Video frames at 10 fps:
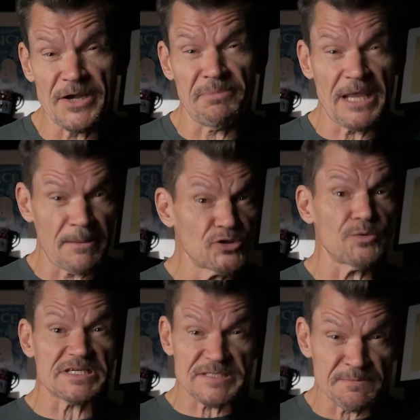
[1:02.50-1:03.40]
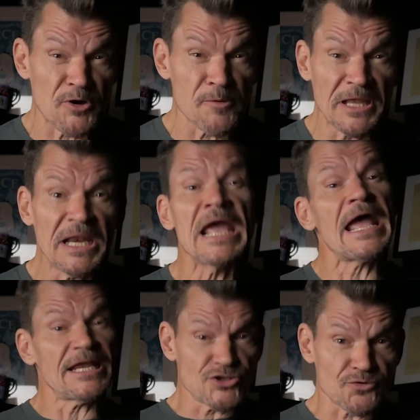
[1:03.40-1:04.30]
be able to experiment
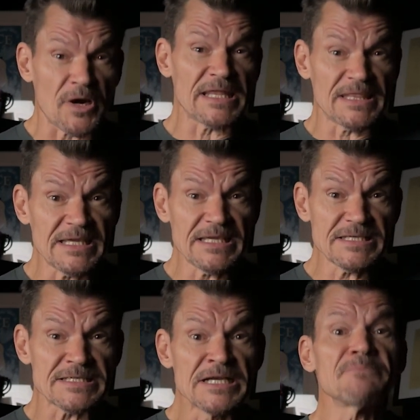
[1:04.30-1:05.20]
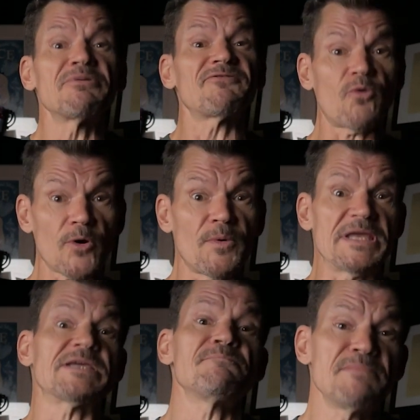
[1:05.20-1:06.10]
and try things before we
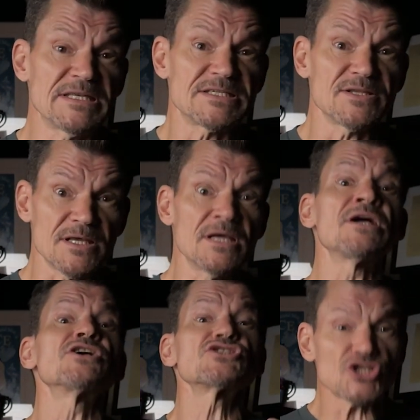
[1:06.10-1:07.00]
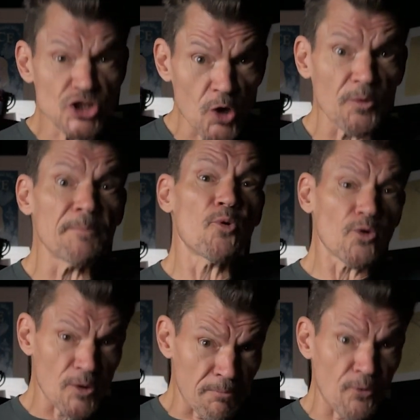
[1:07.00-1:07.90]
commit to the slower, more
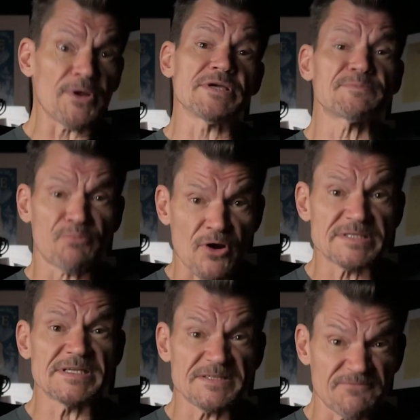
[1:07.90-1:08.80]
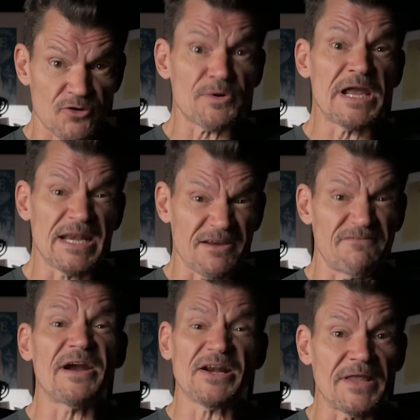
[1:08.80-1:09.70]
laborious process of creating
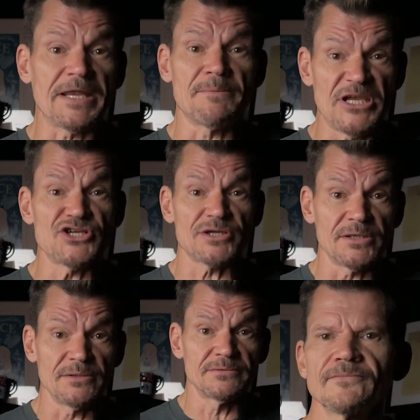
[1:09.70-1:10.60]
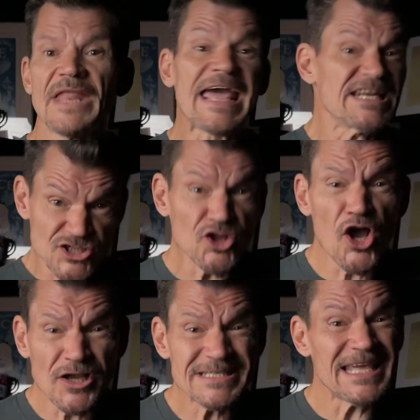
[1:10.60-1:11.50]
final animation. And as
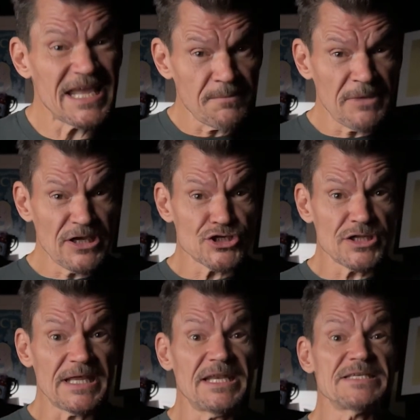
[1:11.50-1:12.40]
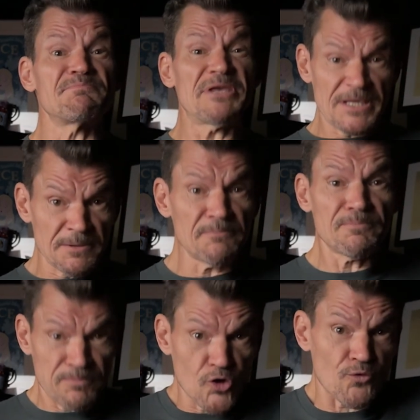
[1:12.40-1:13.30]
long as the animation that is being
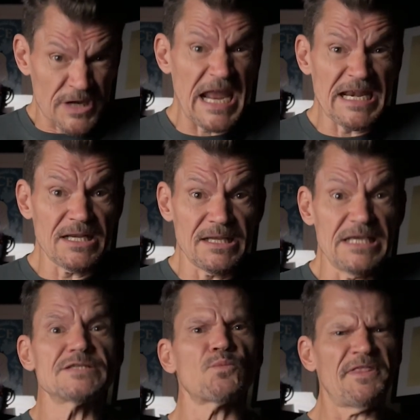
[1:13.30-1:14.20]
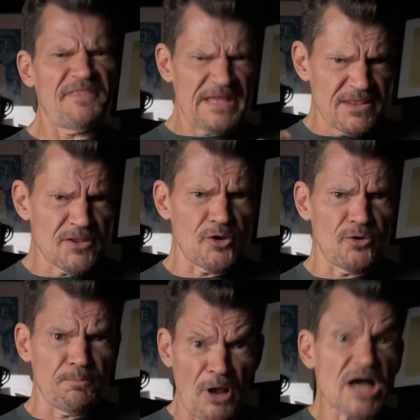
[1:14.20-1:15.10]
created is within
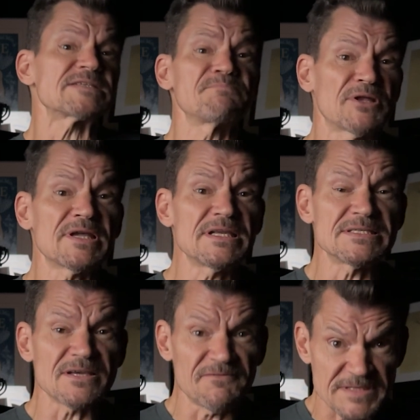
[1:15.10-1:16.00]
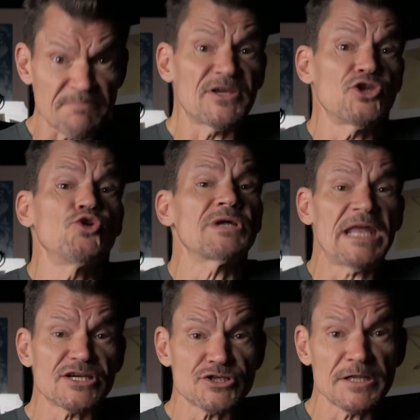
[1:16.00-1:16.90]
the possibilities of something you can
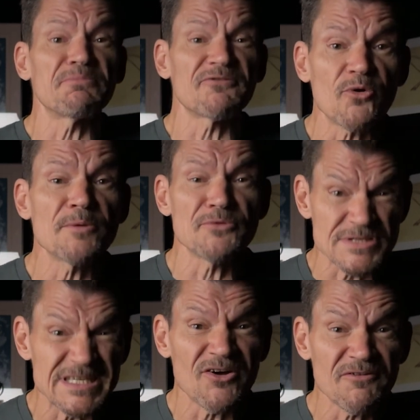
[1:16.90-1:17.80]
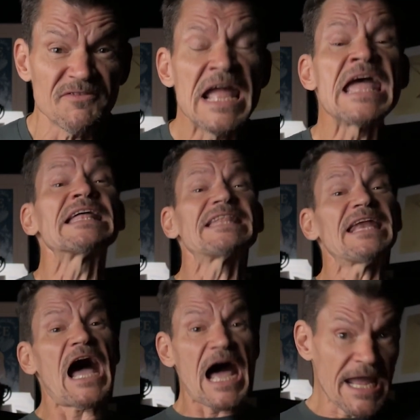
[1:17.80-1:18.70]
actually perform yourself, then
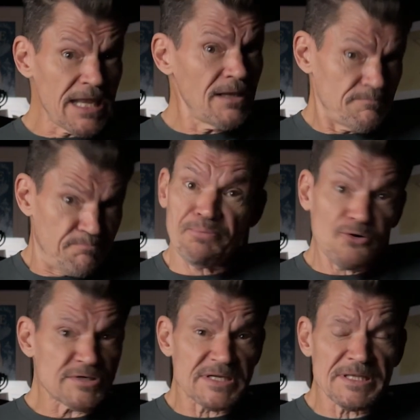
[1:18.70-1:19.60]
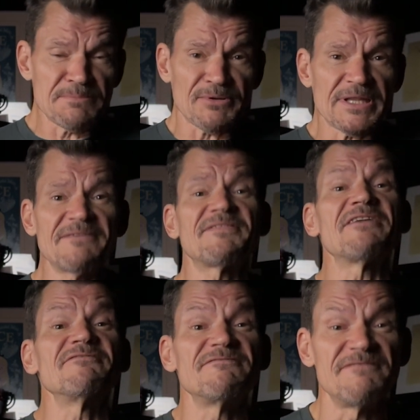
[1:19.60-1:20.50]
I personally believe
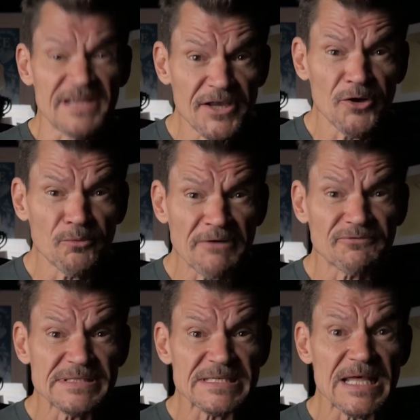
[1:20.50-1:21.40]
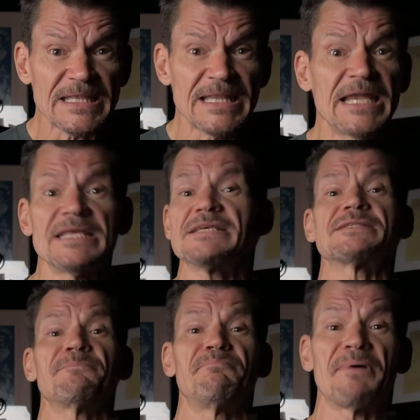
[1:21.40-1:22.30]
that video reference like that is
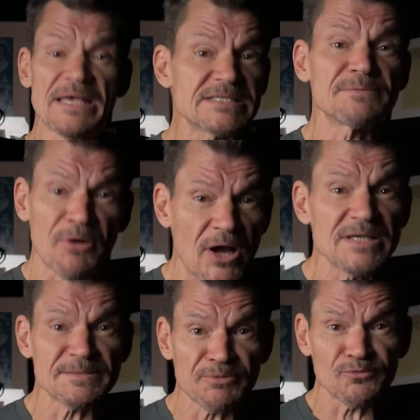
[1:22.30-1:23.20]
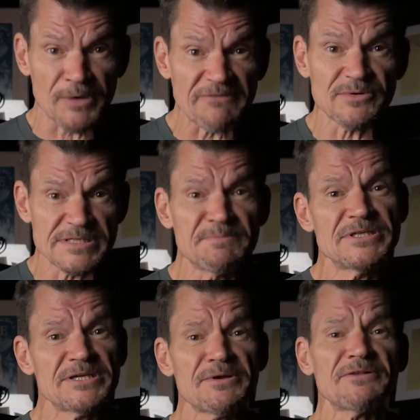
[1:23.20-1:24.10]
the best possible reference
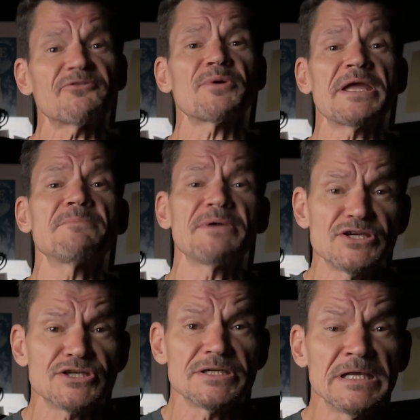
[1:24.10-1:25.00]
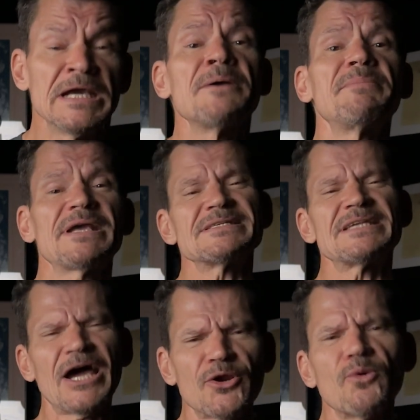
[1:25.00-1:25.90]
material for animation, because
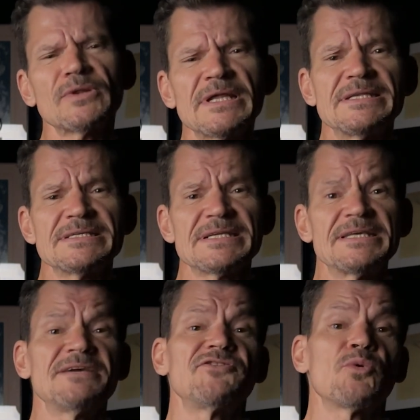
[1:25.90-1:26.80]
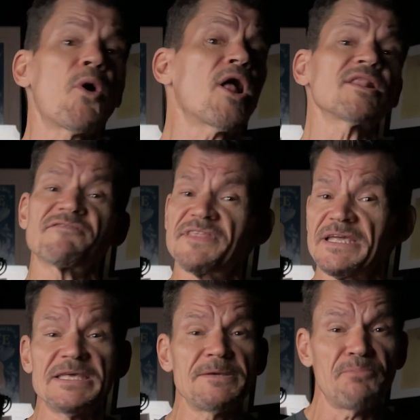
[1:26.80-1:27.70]
not only does it give you all of the
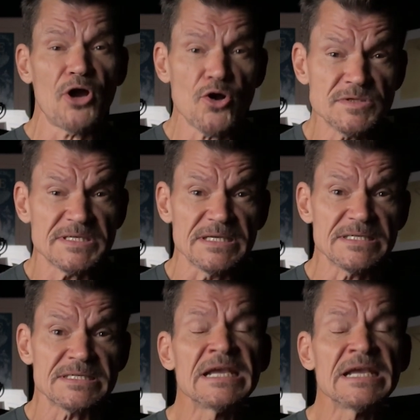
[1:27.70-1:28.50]
key poses